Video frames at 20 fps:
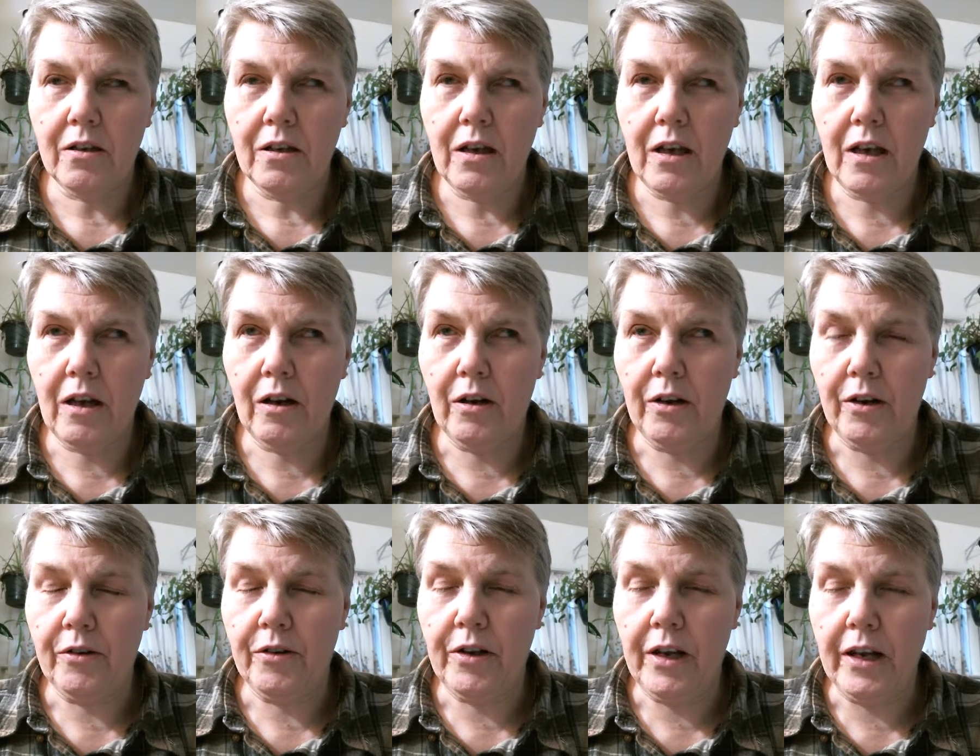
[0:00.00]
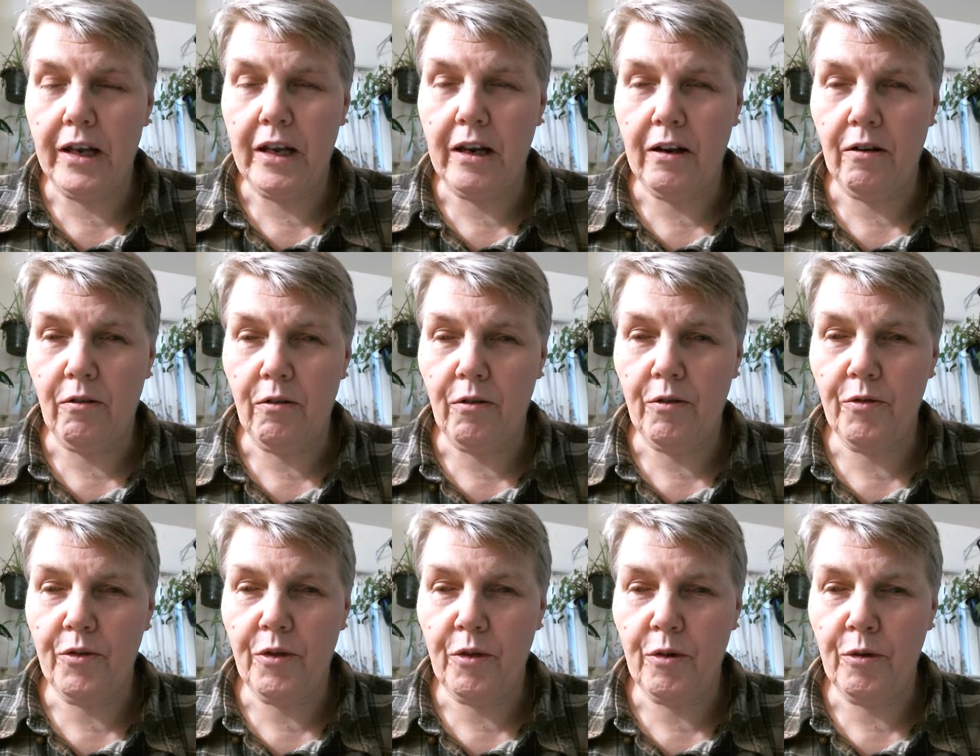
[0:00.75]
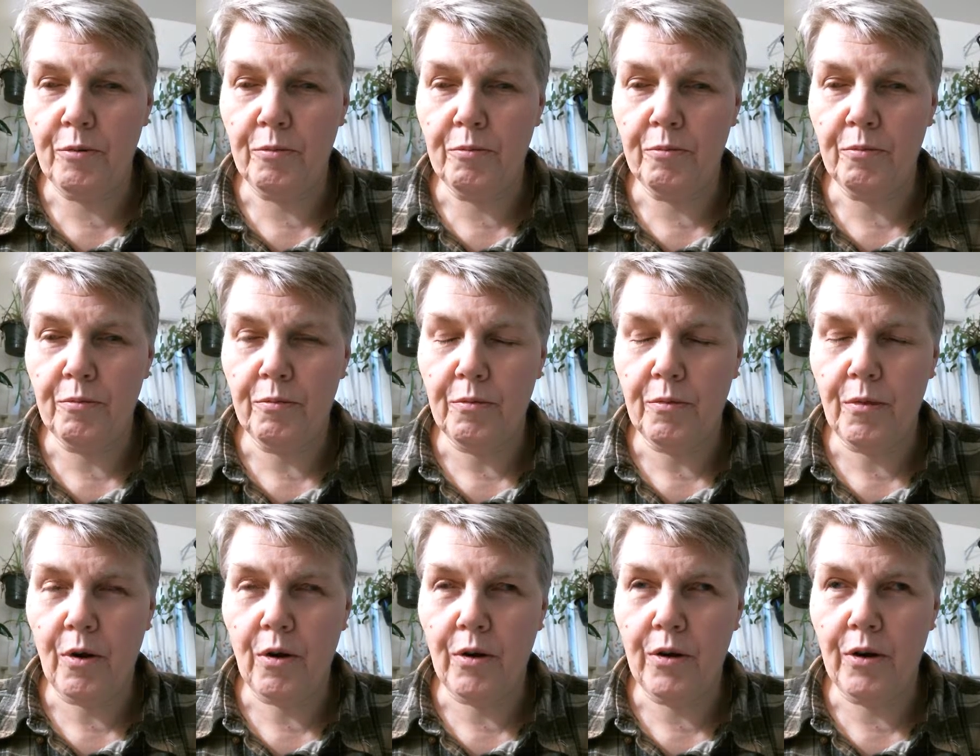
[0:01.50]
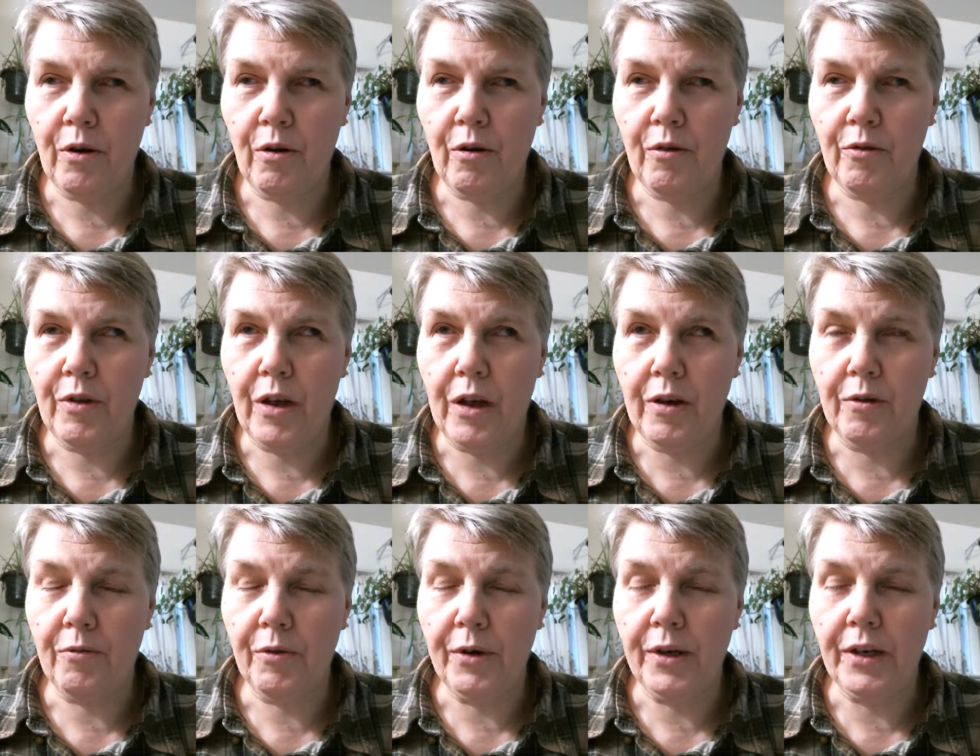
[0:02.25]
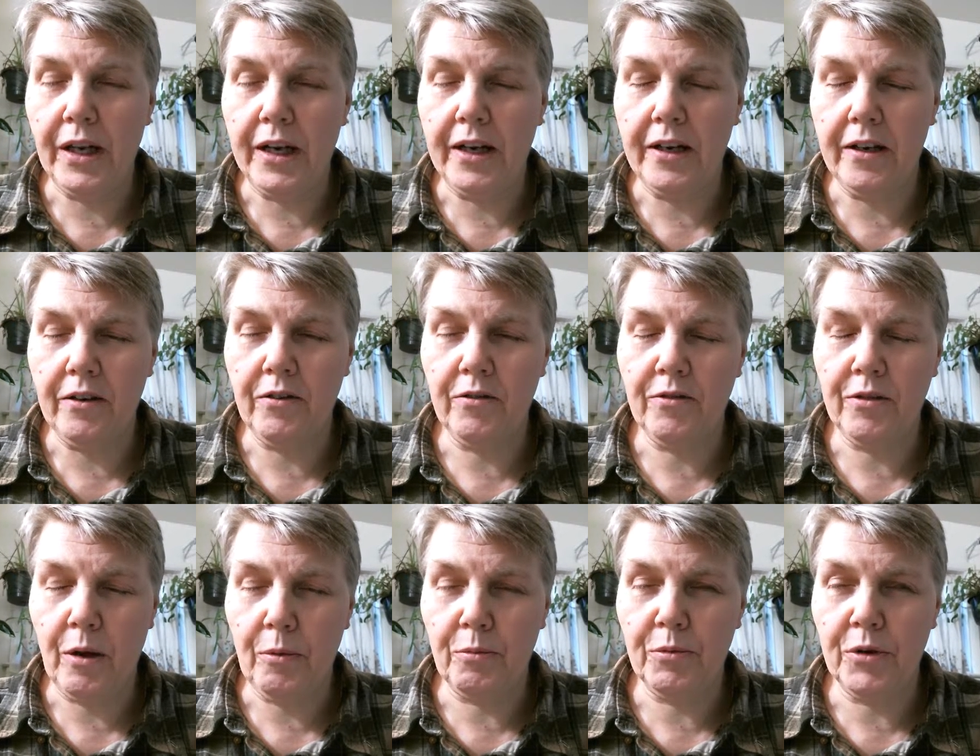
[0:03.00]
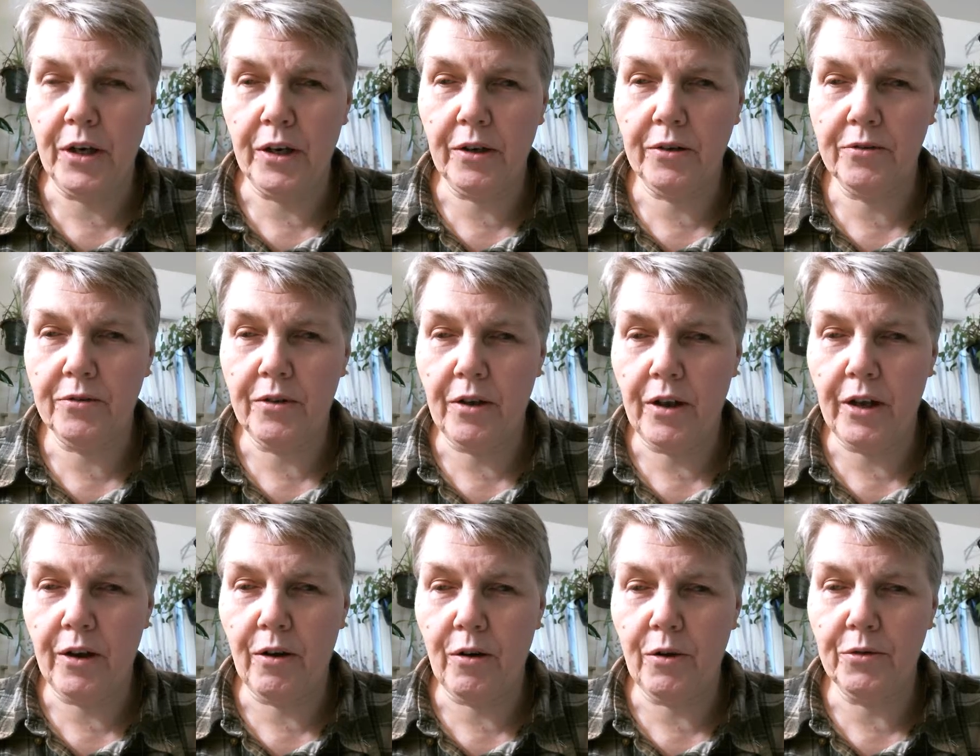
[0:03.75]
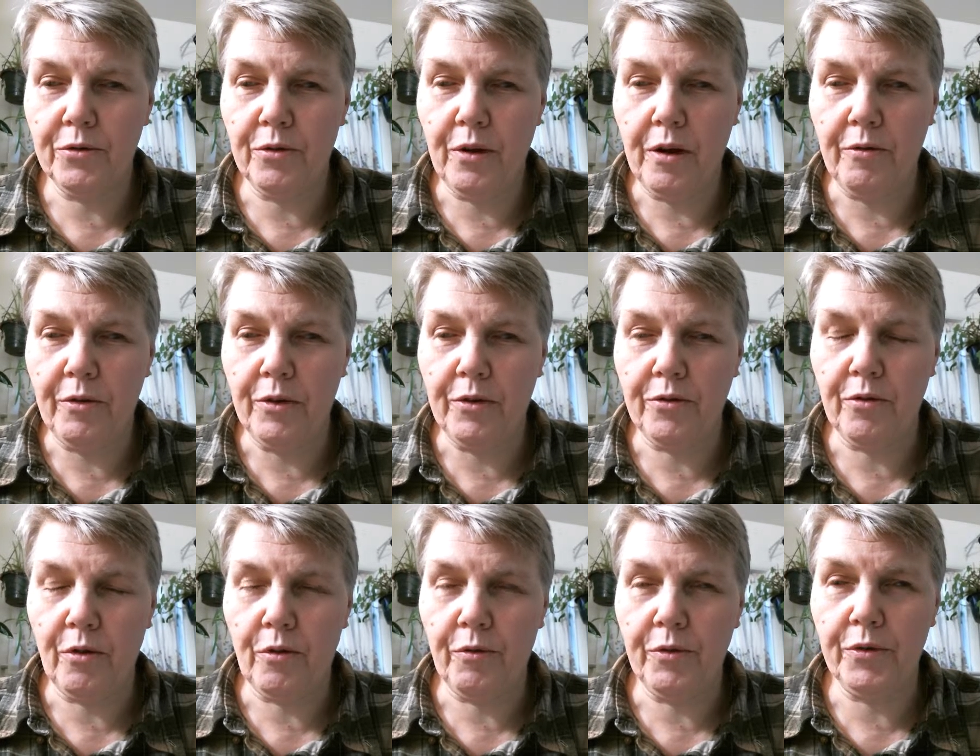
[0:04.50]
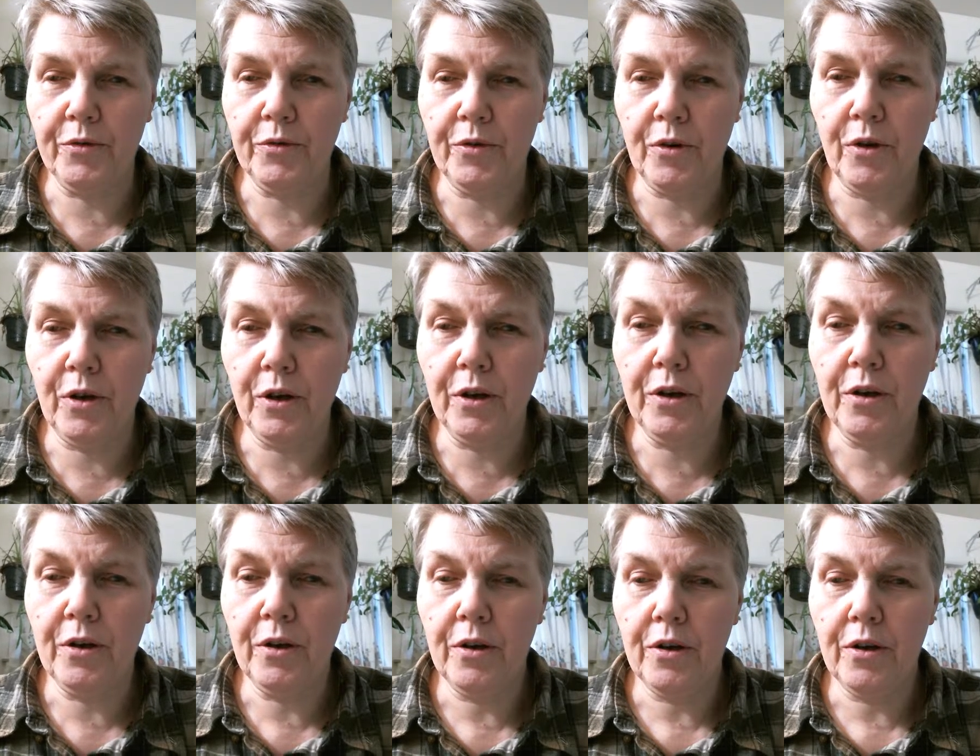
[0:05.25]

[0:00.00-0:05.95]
how to take care of them and related subjects. I also have a service dog